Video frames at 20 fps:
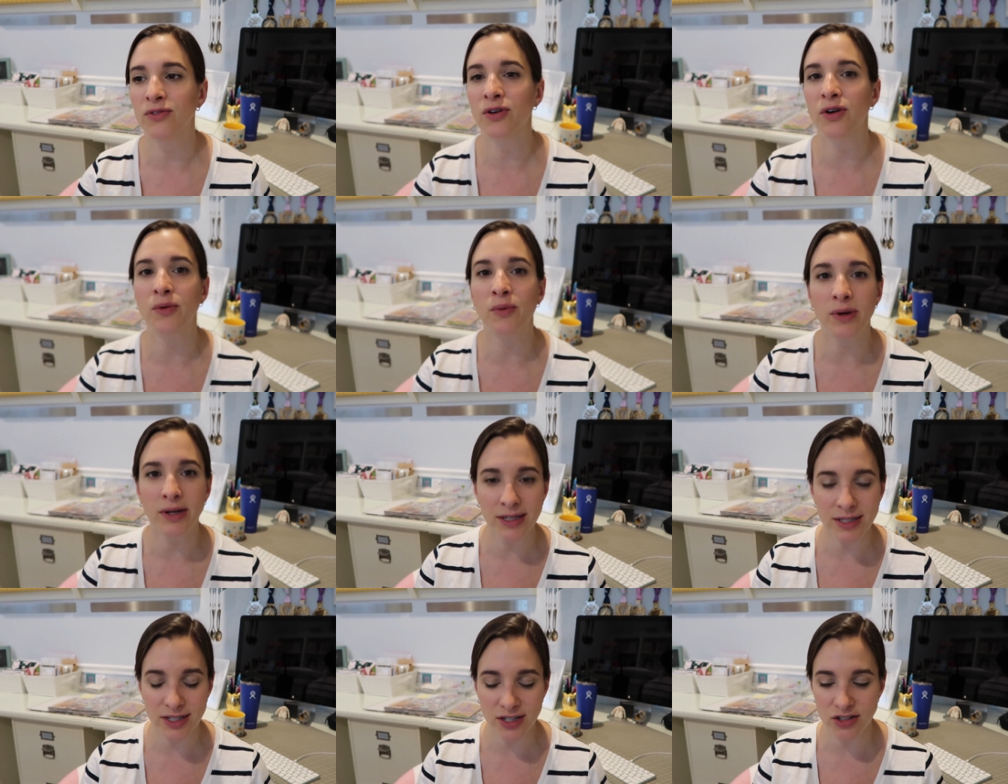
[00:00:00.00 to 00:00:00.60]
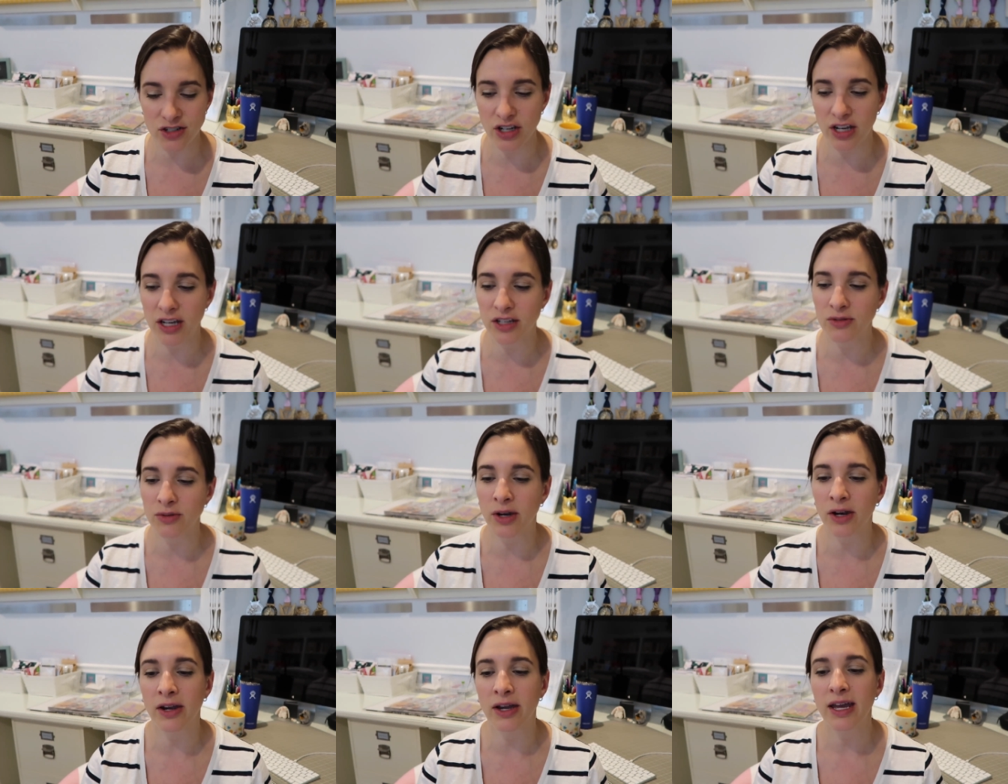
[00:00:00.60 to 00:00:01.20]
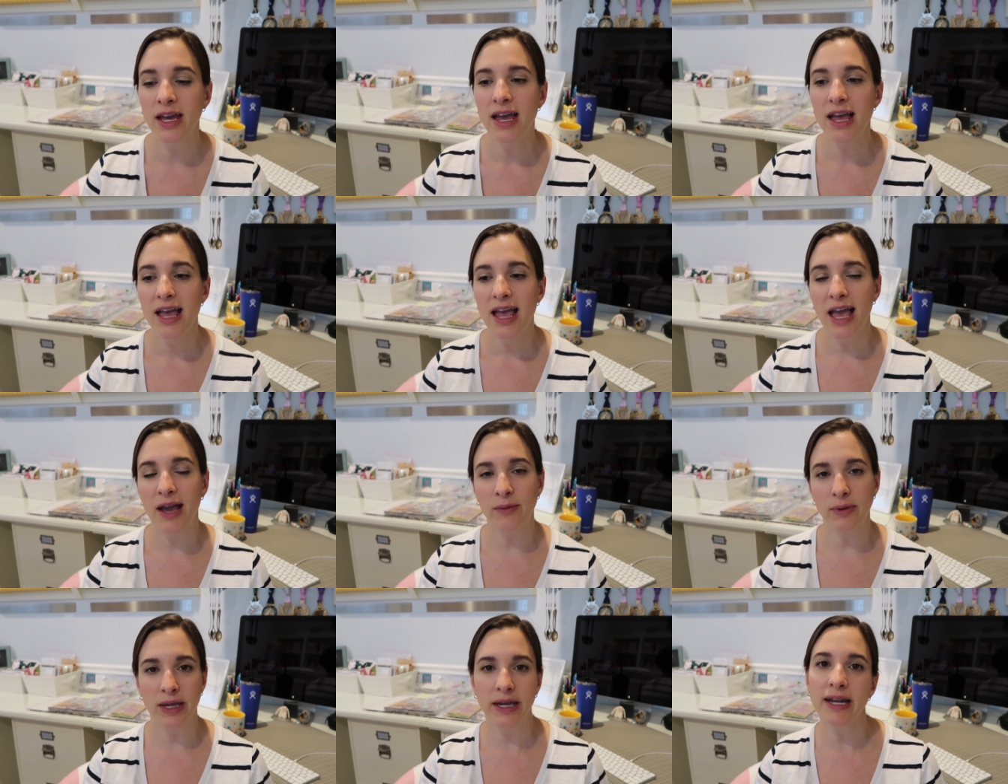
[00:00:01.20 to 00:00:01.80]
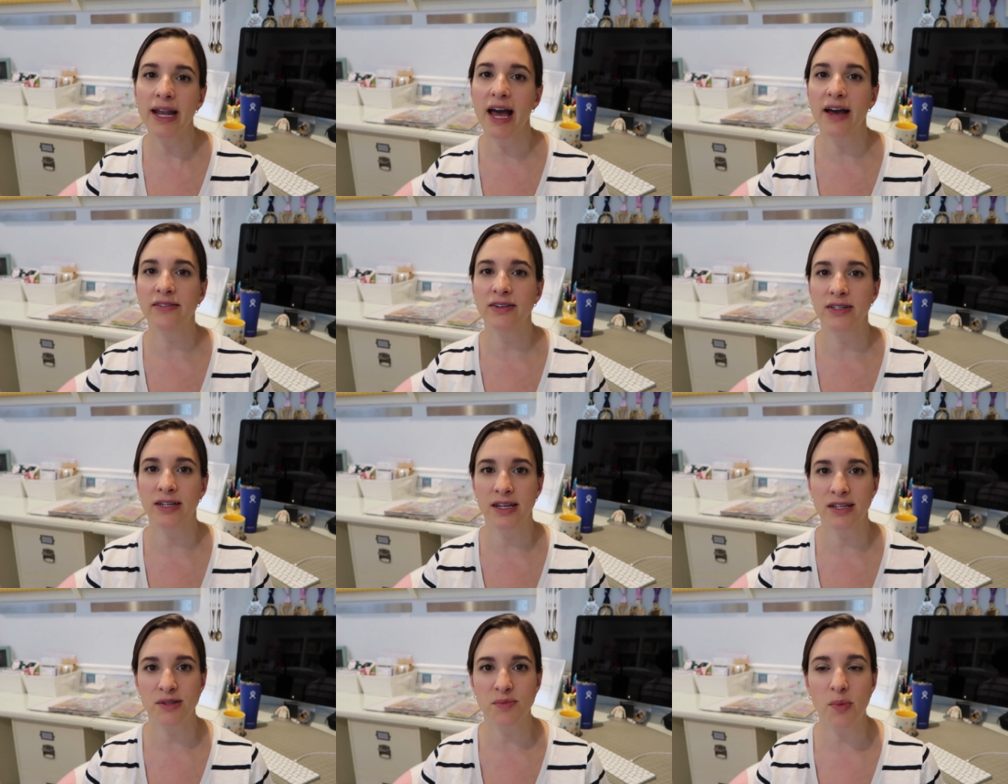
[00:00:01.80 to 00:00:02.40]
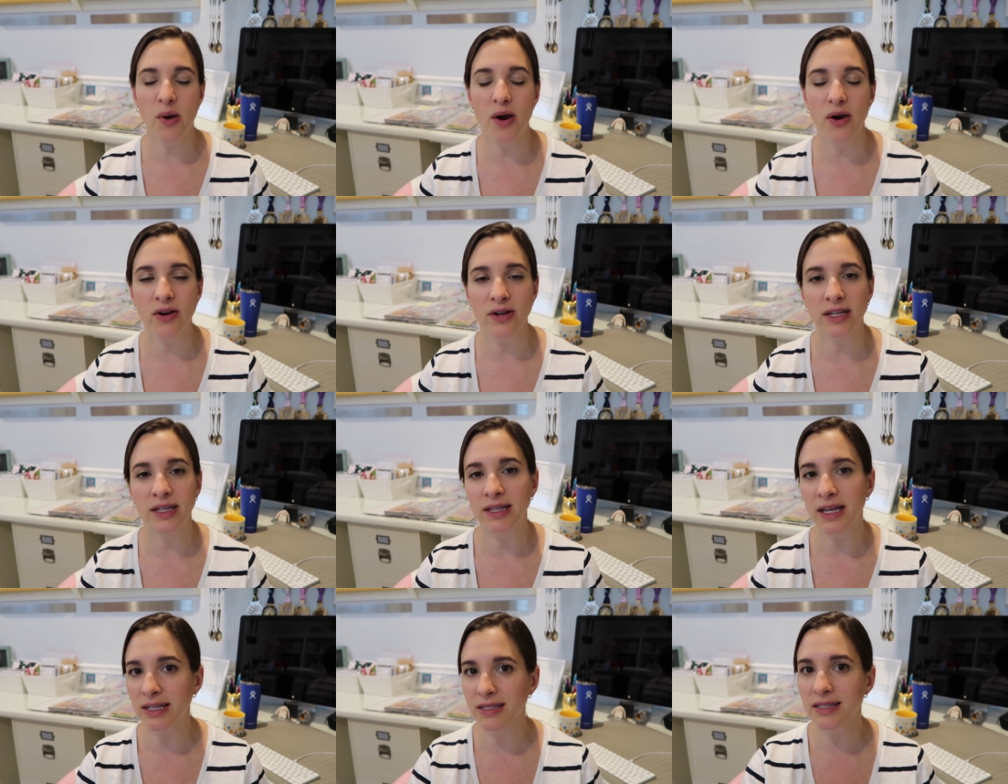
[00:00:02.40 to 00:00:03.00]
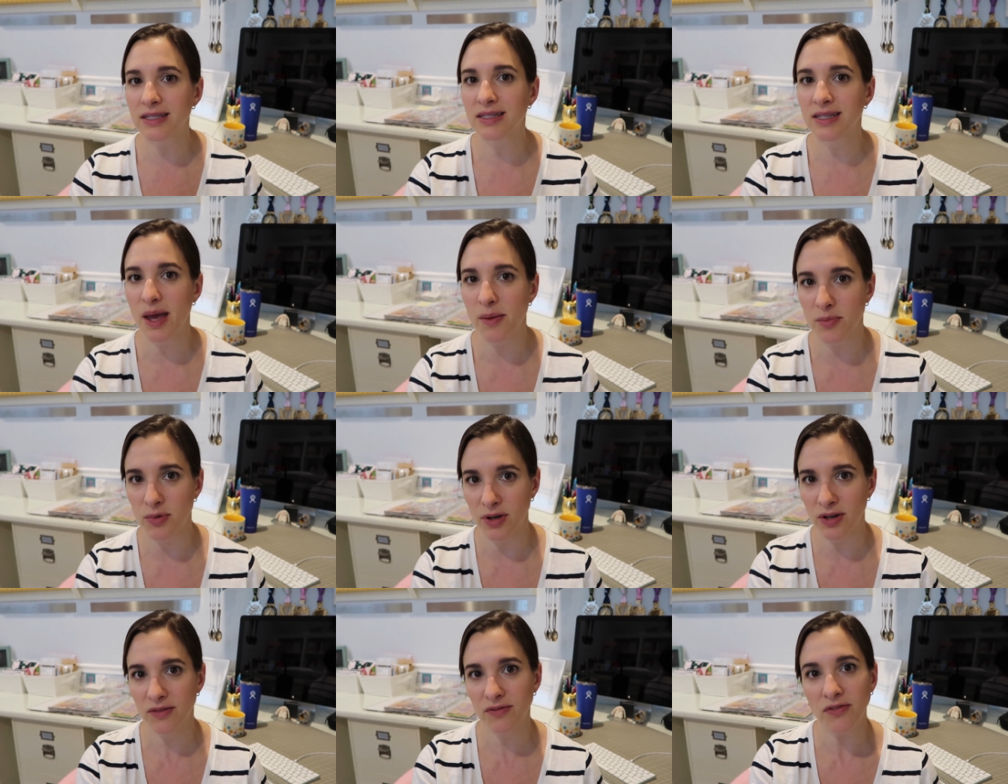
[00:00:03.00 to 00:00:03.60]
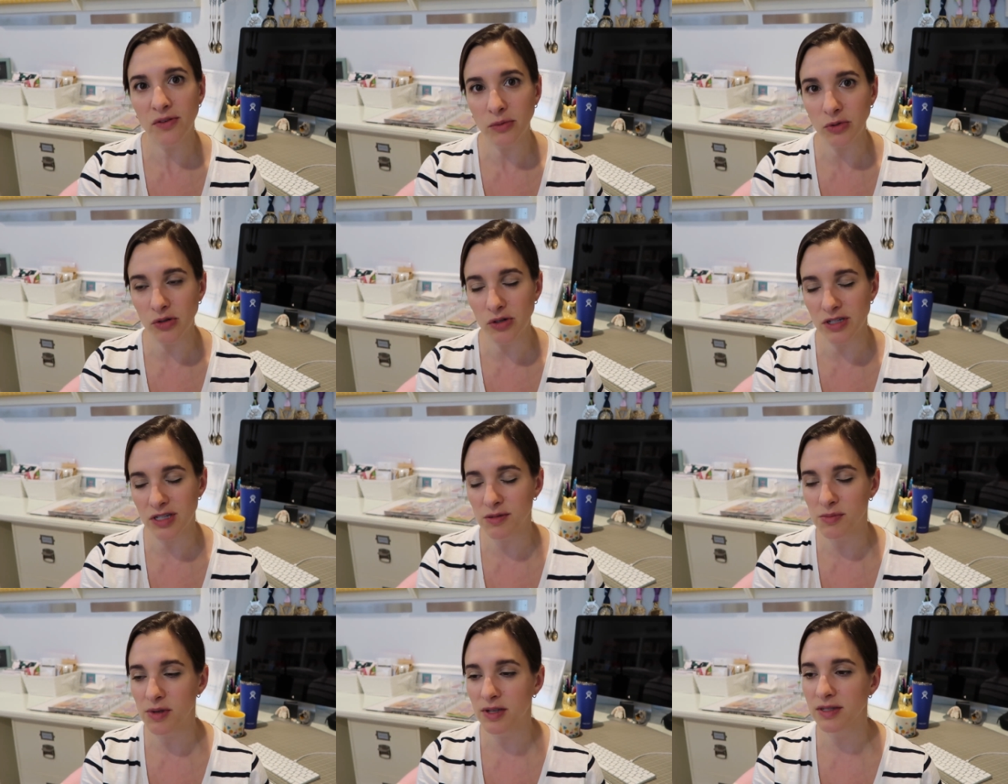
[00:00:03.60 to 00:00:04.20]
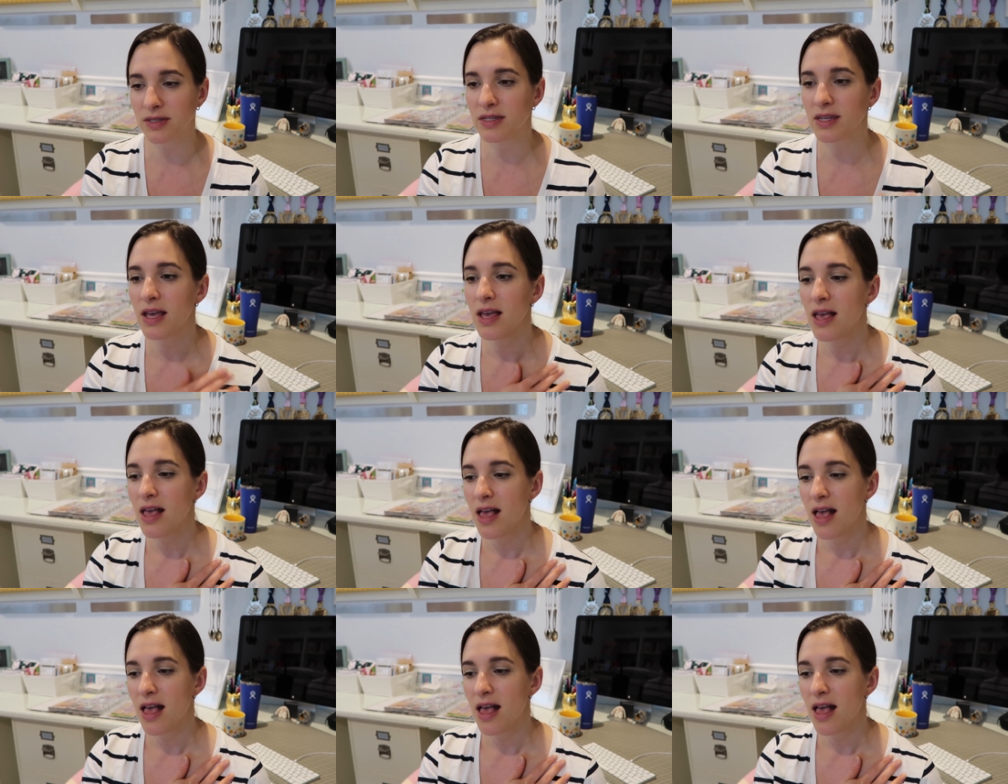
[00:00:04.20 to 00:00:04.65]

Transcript: over, we're into January, and we can have a nice party that's separate from Christmas.